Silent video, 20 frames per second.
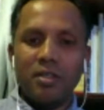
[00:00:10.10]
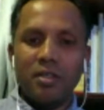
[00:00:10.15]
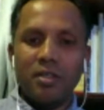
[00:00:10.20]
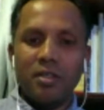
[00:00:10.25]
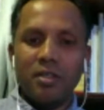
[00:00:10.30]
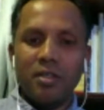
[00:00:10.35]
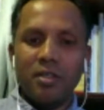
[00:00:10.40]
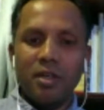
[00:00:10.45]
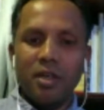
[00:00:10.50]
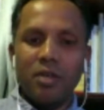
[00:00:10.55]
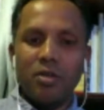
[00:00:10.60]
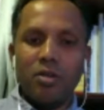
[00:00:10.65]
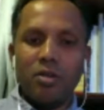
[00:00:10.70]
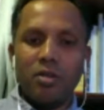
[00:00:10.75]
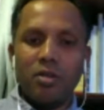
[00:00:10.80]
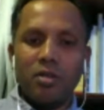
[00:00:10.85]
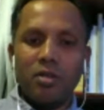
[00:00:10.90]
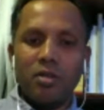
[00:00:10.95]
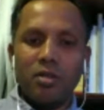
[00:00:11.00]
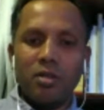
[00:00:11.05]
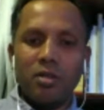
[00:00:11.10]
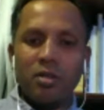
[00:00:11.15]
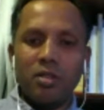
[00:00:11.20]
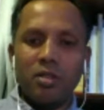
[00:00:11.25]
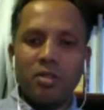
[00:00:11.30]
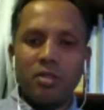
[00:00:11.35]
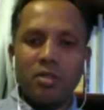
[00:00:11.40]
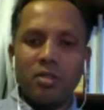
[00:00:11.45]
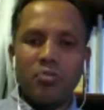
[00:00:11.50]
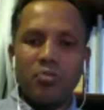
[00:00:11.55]
Hello, good
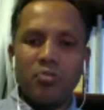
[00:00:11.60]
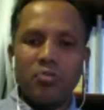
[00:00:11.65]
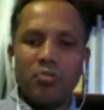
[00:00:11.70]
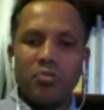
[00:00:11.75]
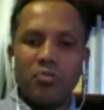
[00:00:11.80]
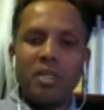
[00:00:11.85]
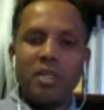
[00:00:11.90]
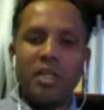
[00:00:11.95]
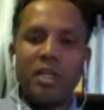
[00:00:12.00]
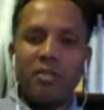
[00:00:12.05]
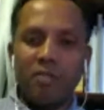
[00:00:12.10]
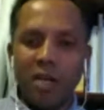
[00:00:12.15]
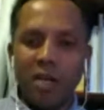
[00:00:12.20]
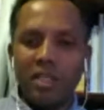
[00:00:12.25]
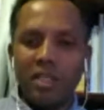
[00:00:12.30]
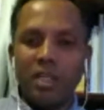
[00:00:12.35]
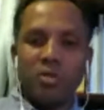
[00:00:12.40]
morning and welcome to